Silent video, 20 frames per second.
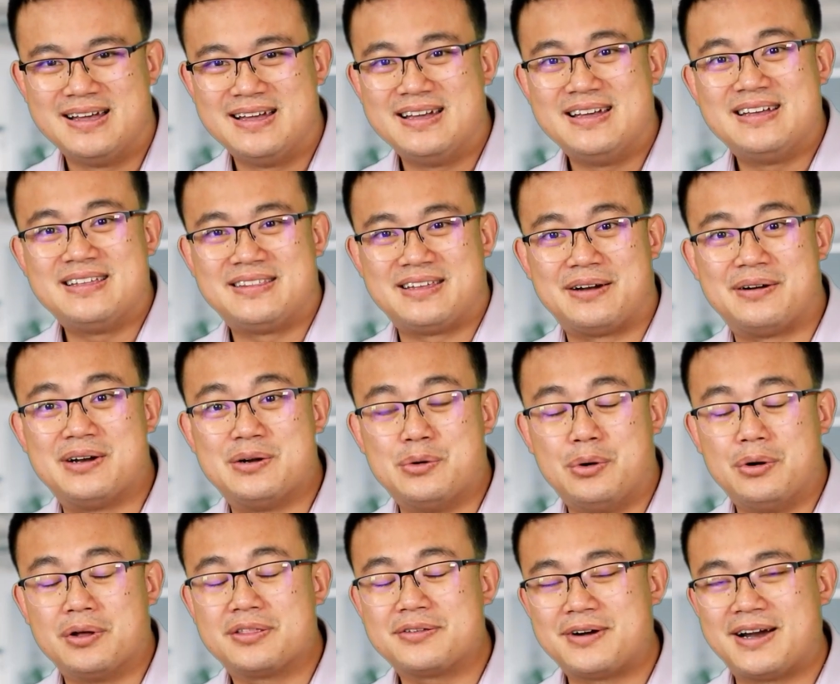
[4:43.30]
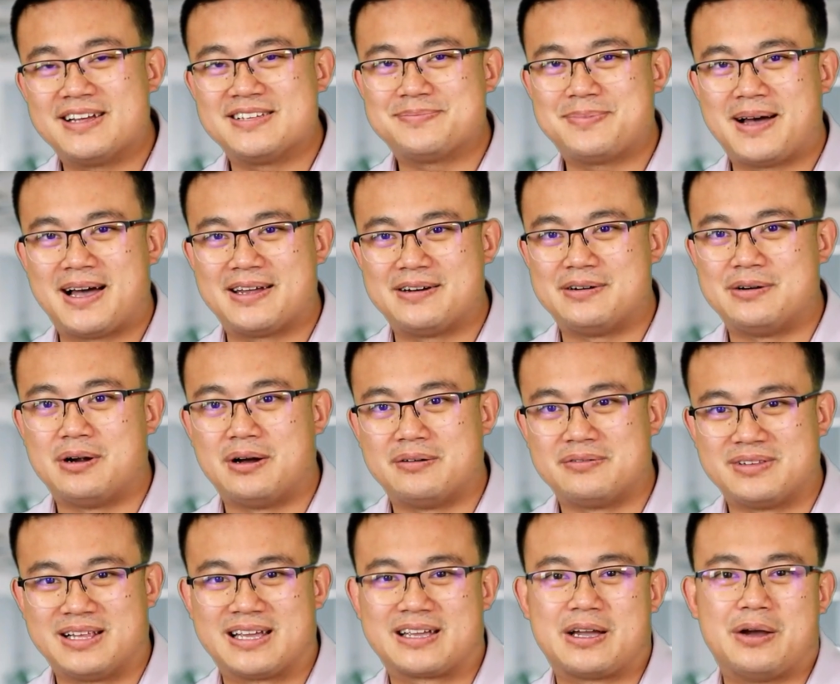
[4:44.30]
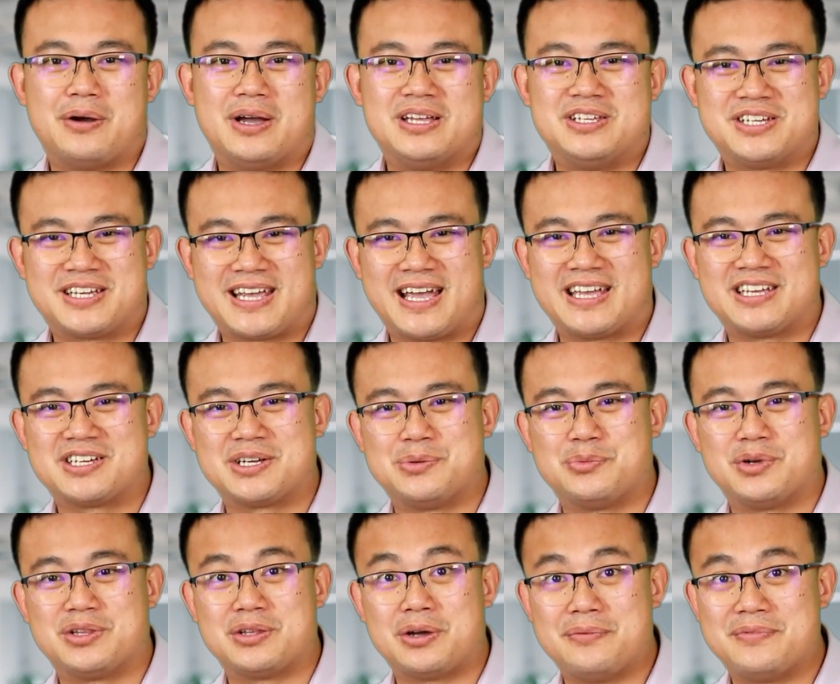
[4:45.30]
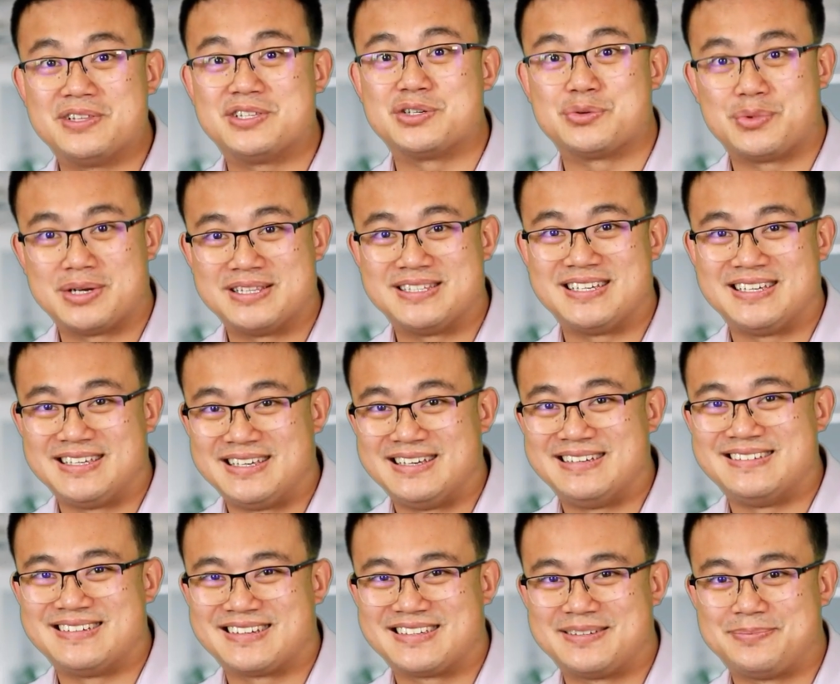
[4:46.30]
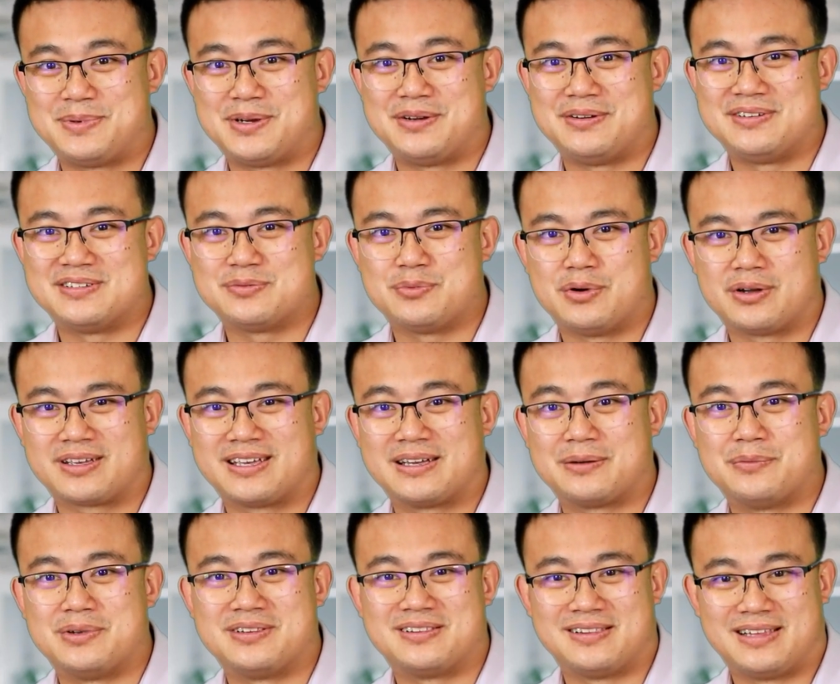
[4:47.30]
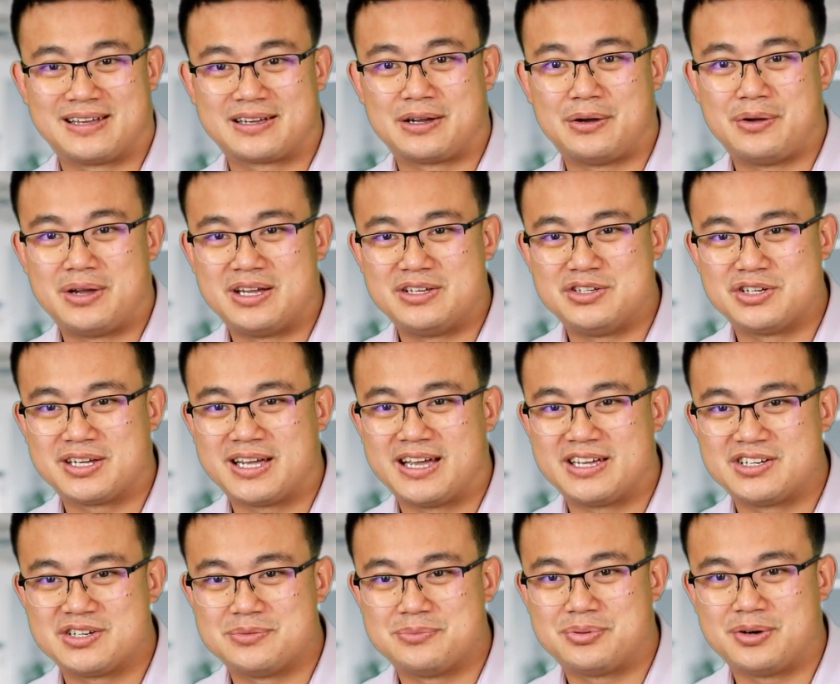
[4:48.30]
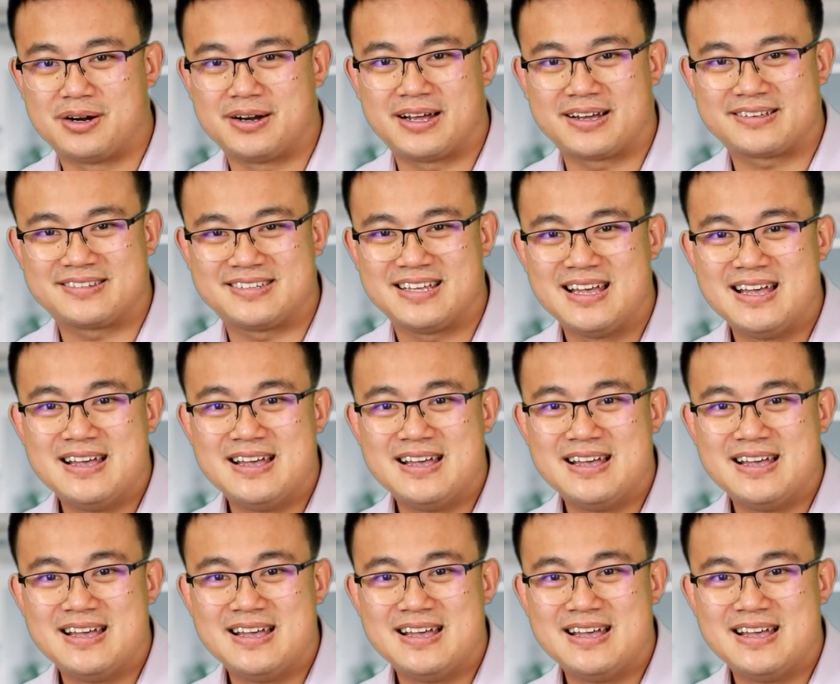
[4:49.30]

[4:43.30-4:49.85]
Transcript: They're an authorized partner of LEGO Education with over 20 years' experience working with LEGO Education products.